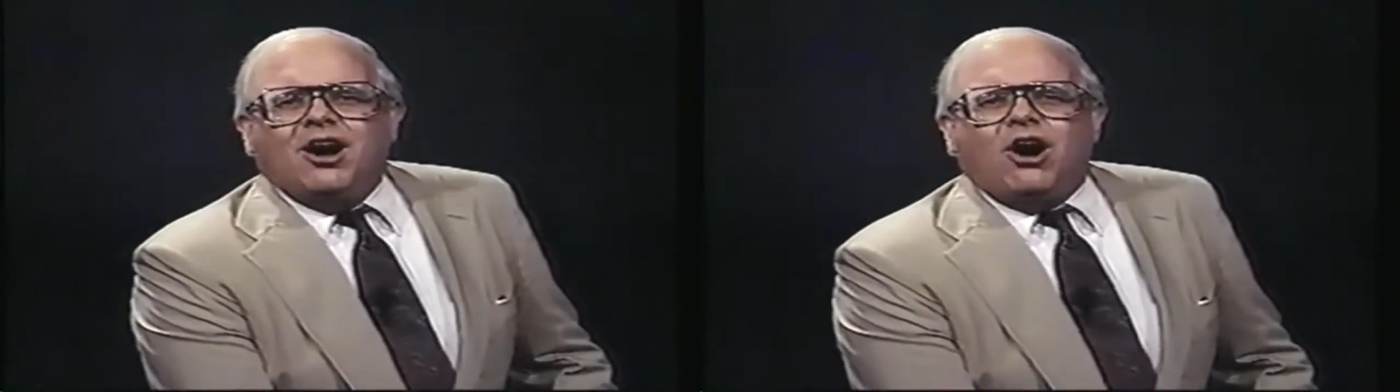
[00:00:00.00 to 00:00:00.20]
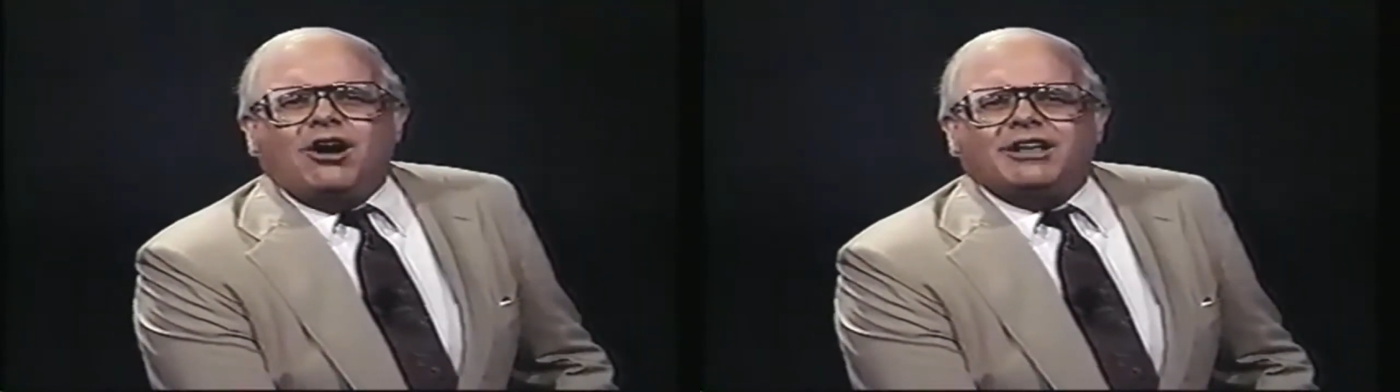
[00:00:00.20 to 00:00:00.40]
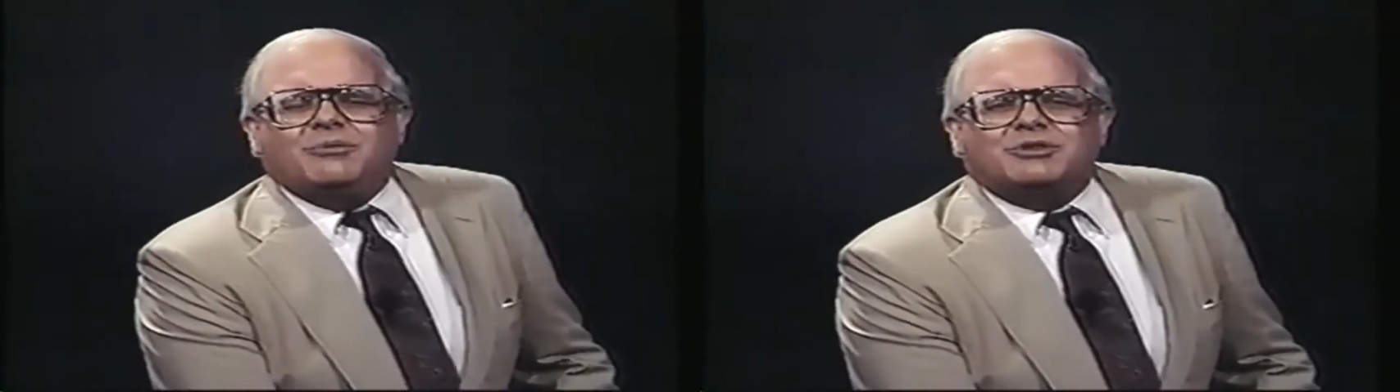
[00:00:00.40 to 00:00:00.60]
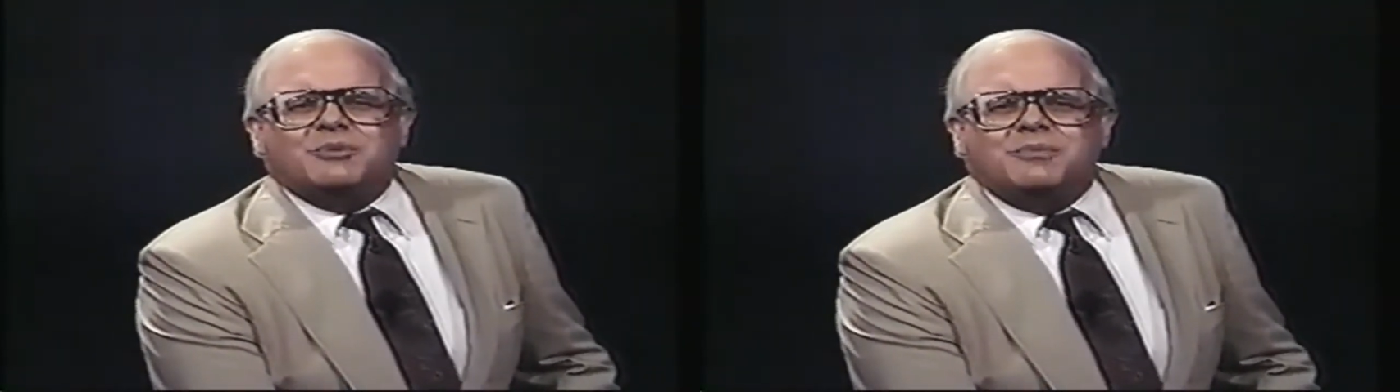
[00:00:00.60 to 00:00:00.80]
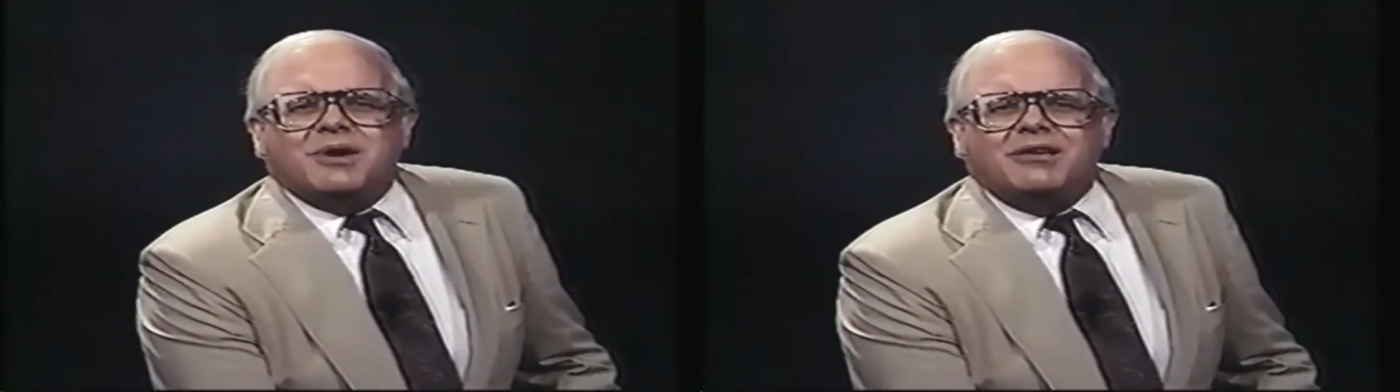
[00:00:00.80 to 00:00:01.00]
Harding
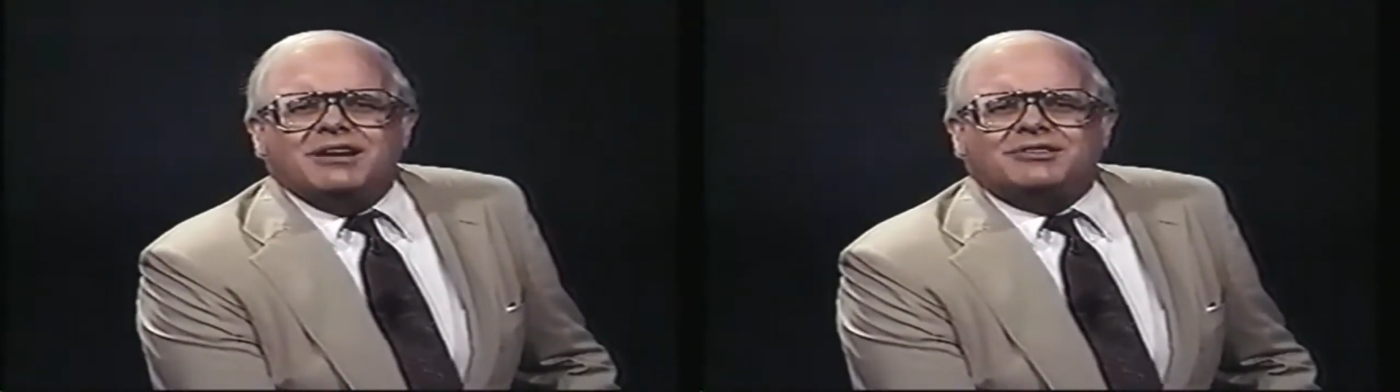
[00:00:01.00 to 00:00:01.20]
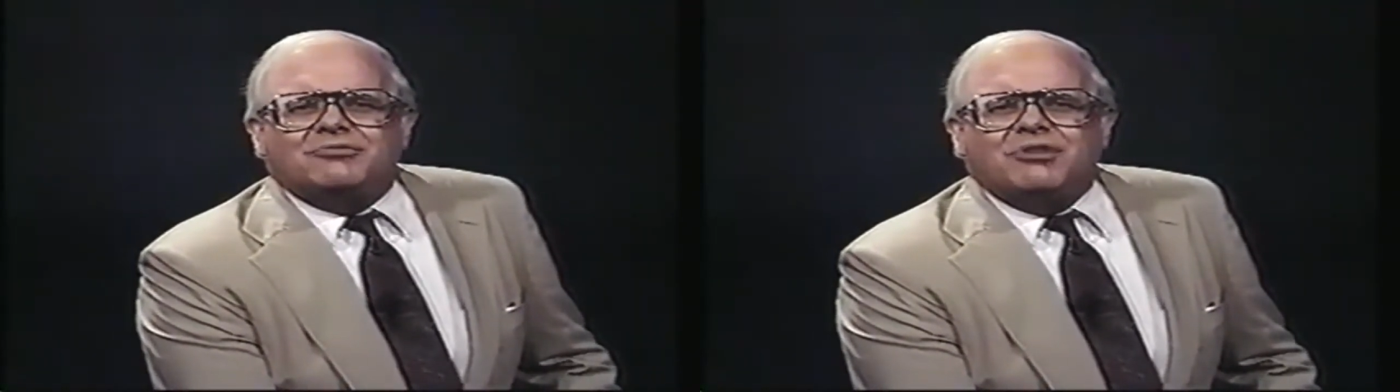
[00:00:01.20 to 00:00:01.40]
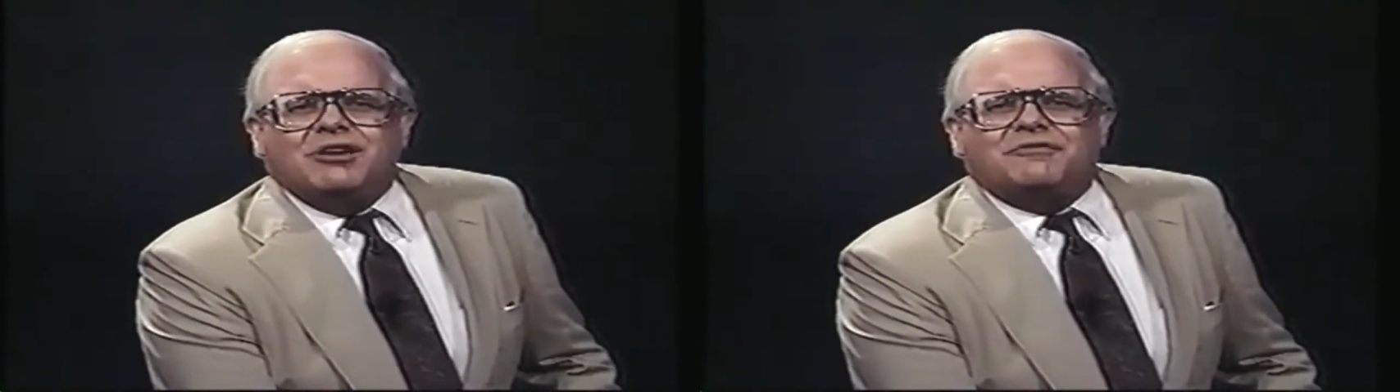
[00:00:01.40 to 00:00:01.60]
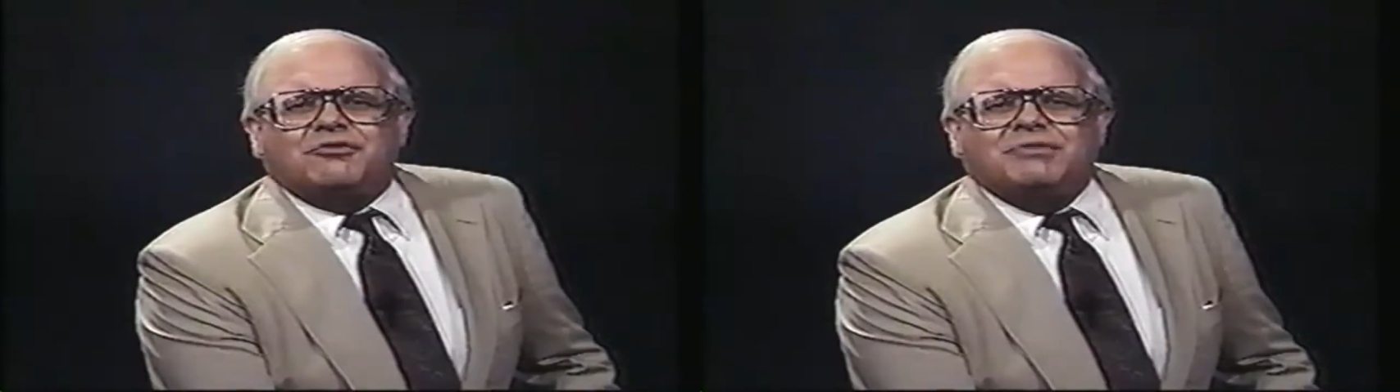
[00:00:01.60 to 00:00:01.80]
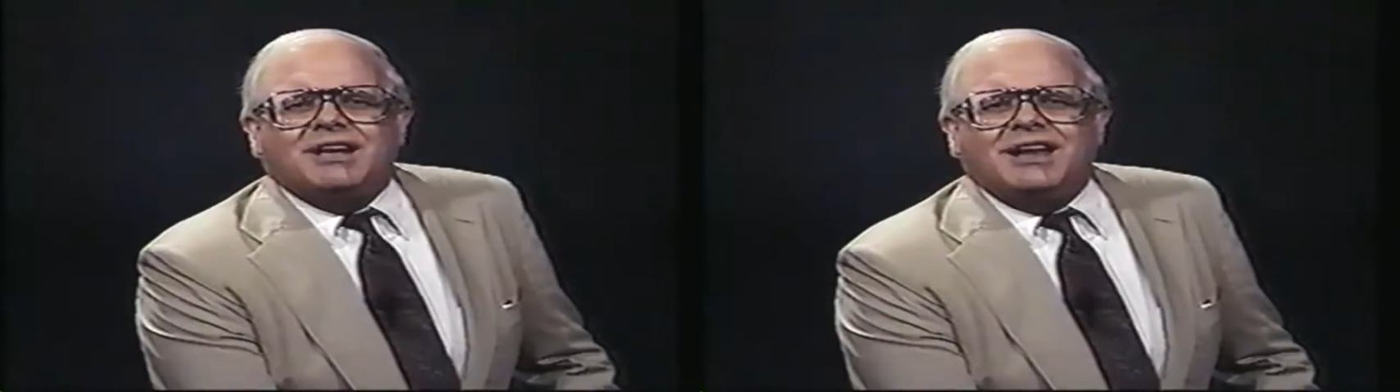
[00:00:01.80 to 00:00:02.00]
was preparing to run
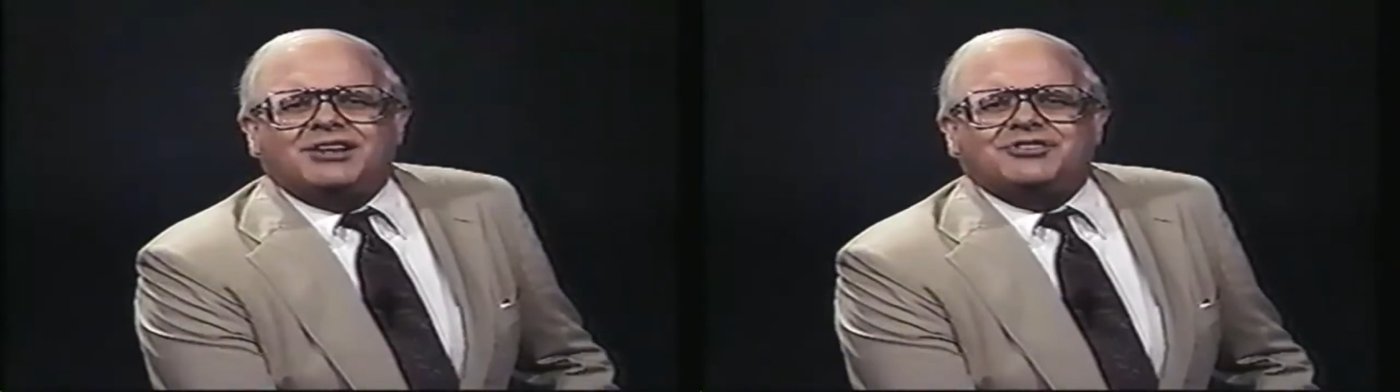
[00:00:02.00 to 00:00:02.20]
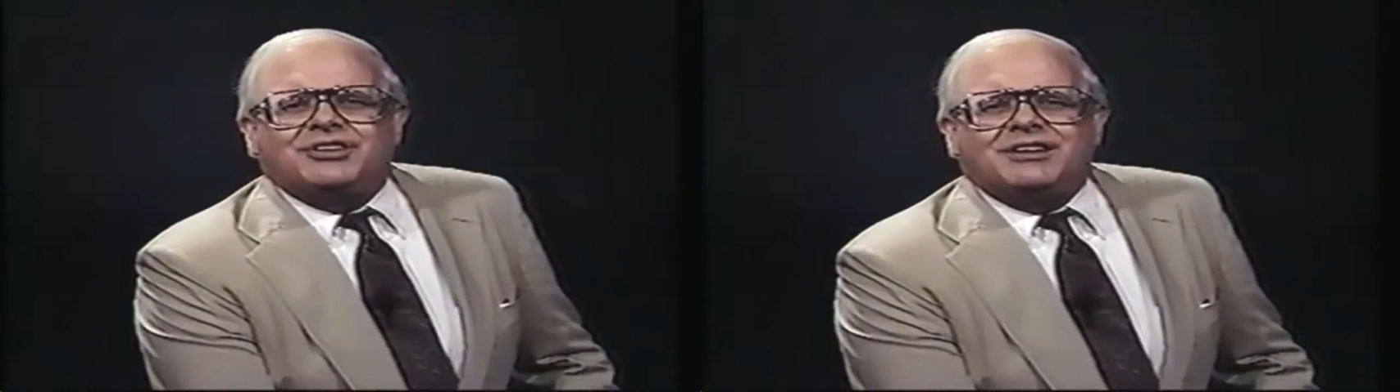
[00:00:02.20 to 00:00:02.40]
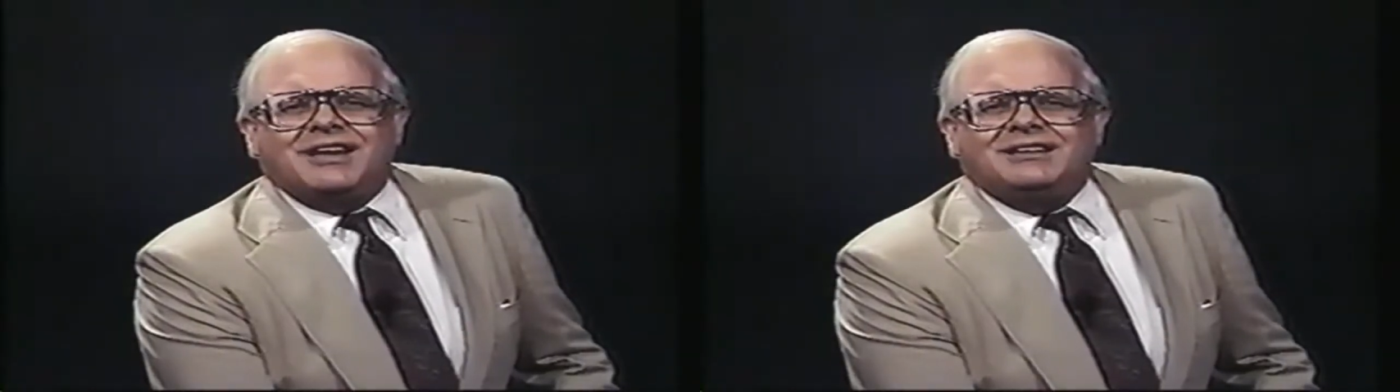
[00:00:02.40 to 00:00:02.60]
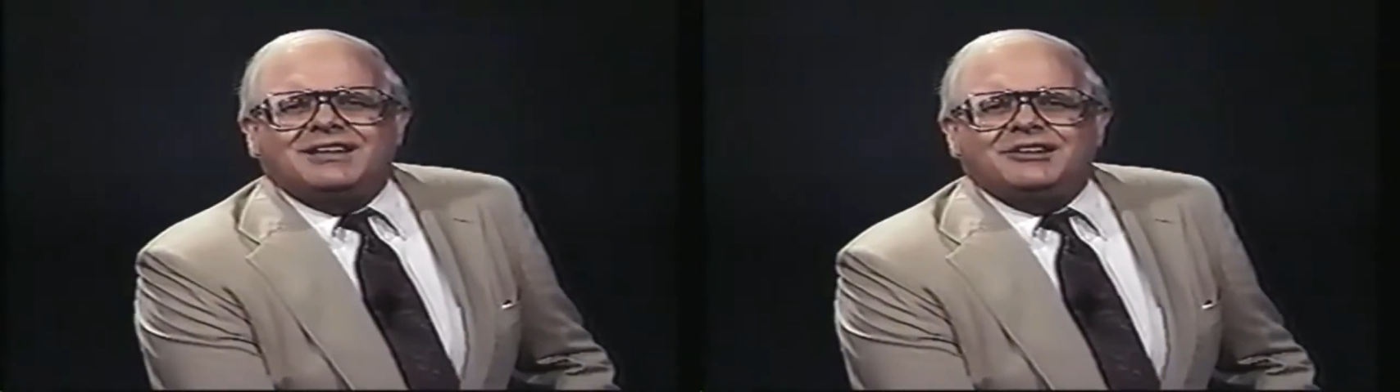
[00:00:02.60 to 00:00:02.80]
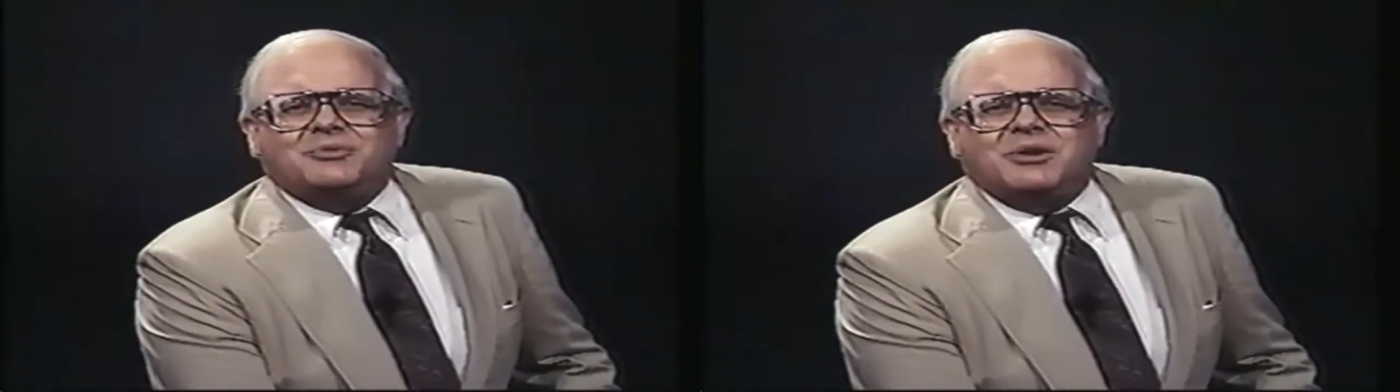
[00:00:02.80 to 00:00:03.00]
for re-election in
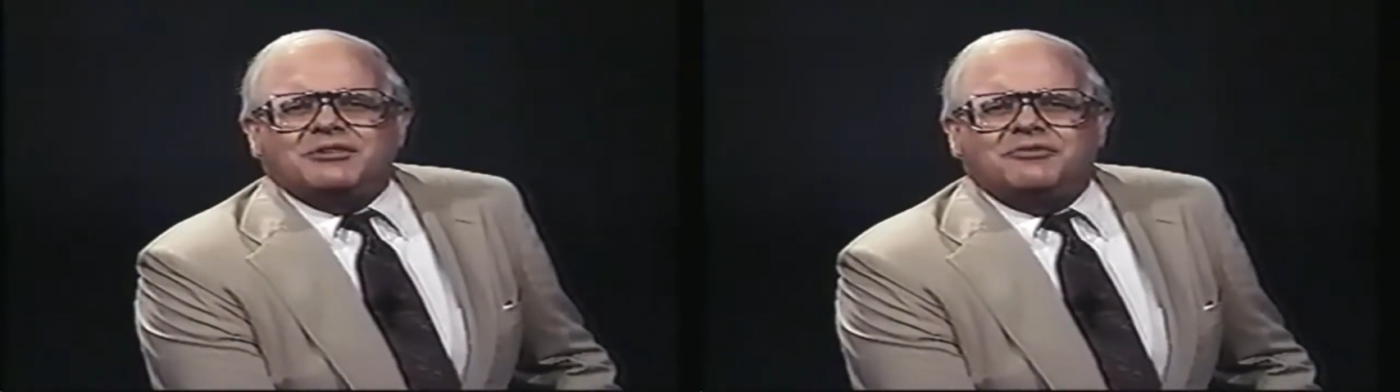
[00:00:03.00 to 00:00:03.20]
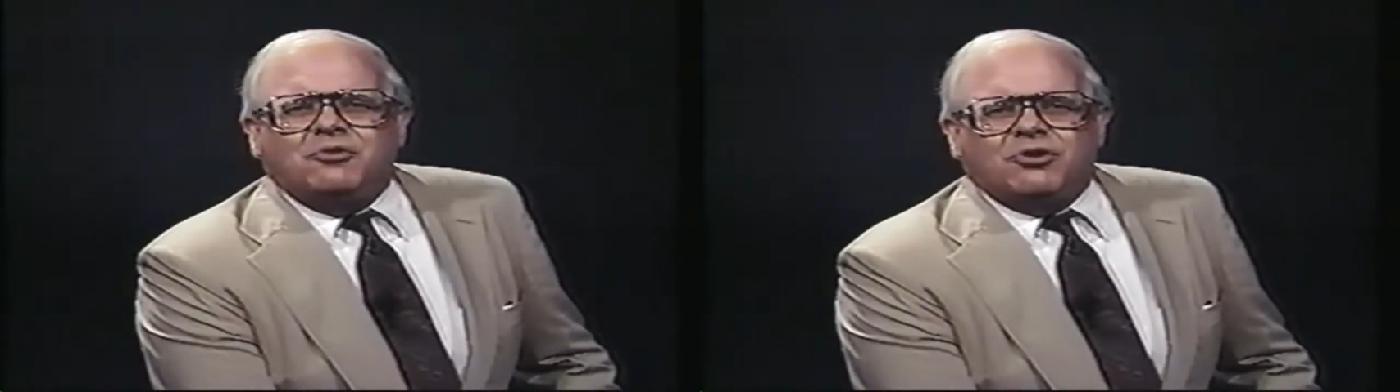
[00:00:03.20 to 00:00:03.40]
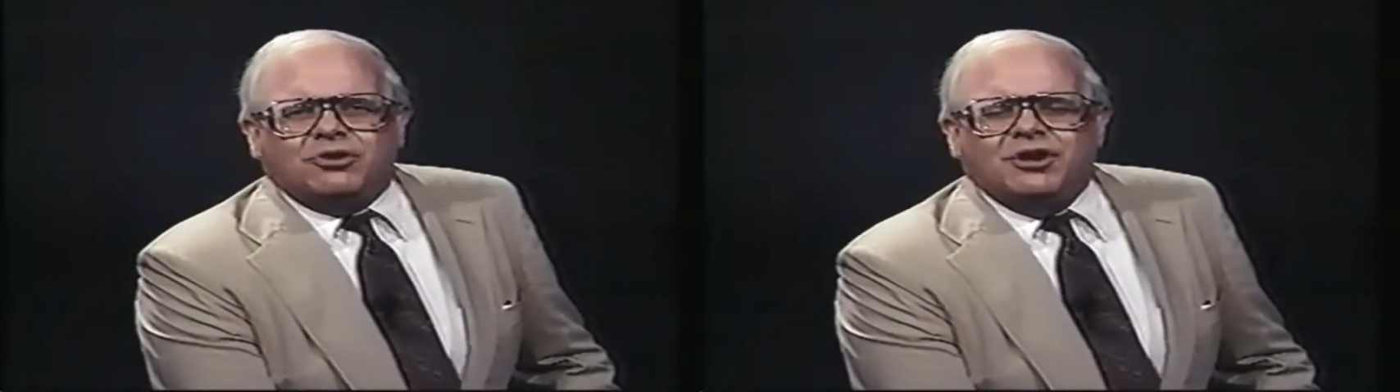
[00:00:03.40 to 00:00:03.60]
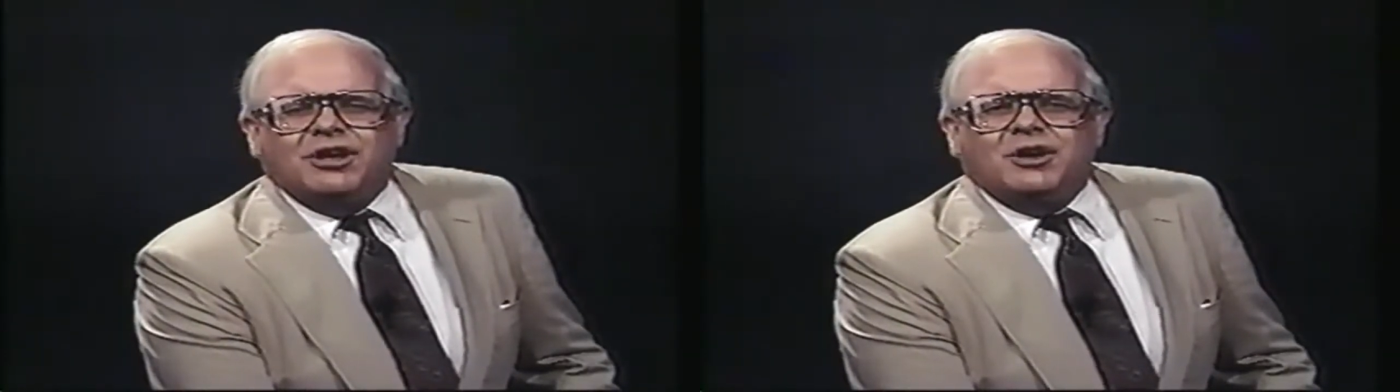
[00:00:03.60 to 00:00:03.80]
1924